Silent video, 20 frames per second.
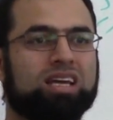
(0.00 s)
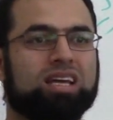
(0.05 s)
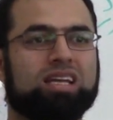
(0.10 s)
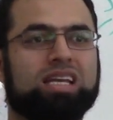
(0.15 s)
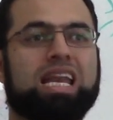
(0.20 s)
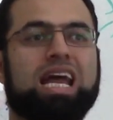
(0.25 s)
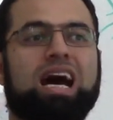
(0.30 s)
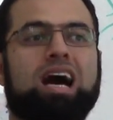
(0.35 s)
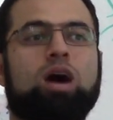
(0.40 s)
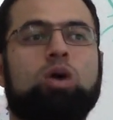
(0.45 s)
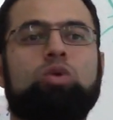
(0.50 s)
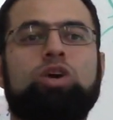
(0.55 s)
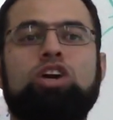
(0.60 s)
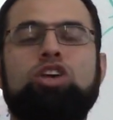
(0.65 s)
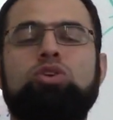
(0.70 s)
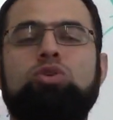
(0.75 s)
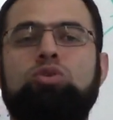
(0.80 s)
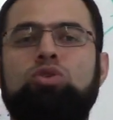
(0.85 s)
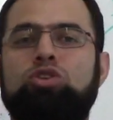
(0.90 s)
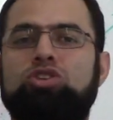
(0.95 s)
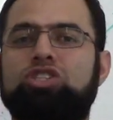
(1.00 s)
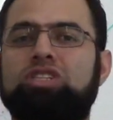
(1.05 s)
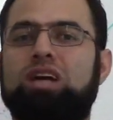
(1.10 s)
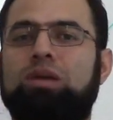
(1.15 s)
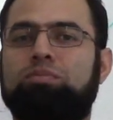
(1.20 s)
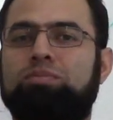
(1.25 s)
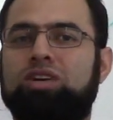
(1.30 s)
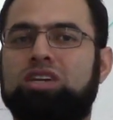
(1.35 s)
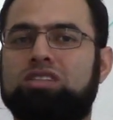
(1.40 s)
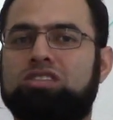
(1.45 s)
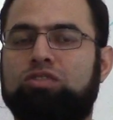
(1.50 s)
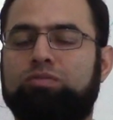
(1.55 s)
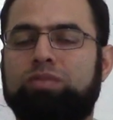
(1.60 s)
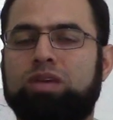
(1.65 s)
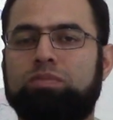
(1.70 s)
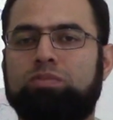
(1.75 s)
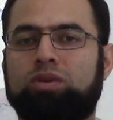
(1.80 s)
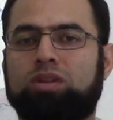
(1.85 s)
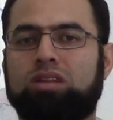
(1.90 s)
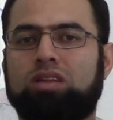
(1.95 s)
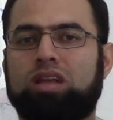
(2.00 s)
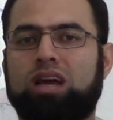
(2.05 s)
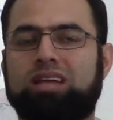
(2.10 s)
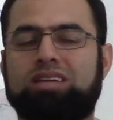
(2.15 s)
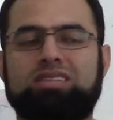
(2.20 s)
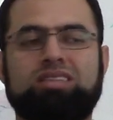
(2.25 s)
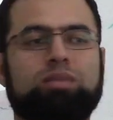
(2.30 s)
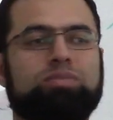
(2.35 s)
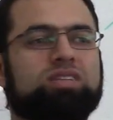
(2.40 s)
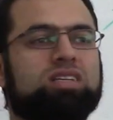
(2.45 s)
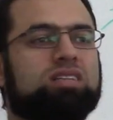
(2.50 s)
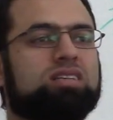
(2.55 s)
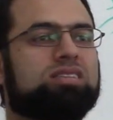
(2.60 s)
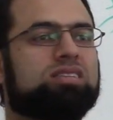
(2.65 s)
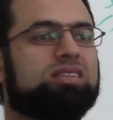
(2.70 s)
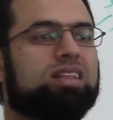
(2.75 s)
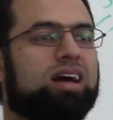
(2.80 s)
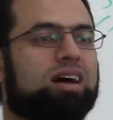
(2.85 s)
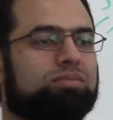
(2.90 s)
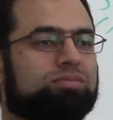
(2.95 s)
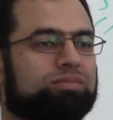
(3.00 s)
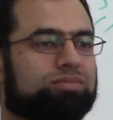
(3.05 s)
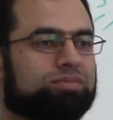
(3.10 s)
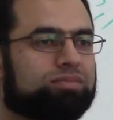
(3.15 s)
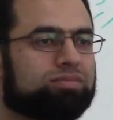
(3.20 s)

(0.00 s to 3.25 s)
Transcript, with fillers: Now, huge numbers of people accepted Islam.